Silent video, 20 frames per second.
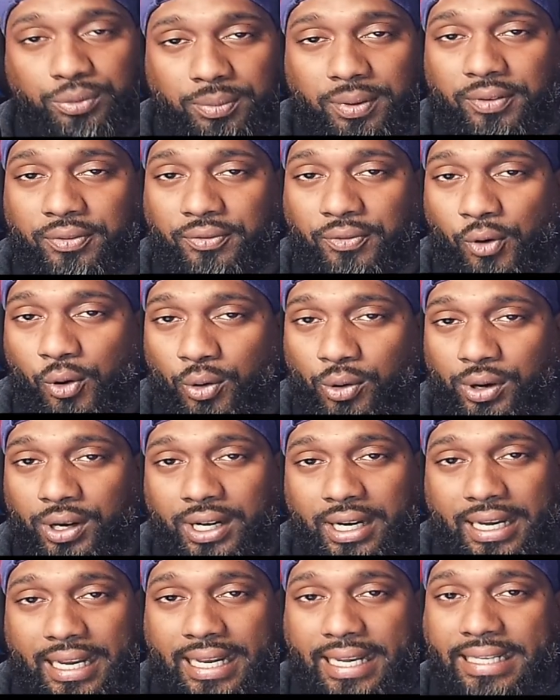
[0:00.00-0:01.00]
before,
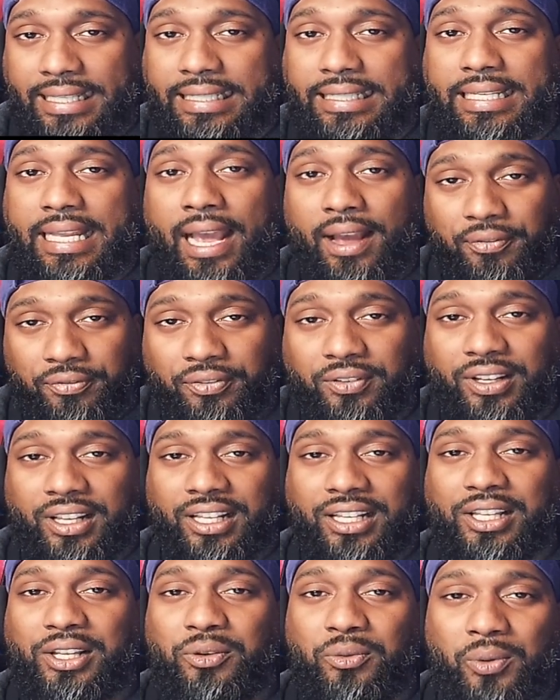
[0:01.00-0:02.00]
it definitely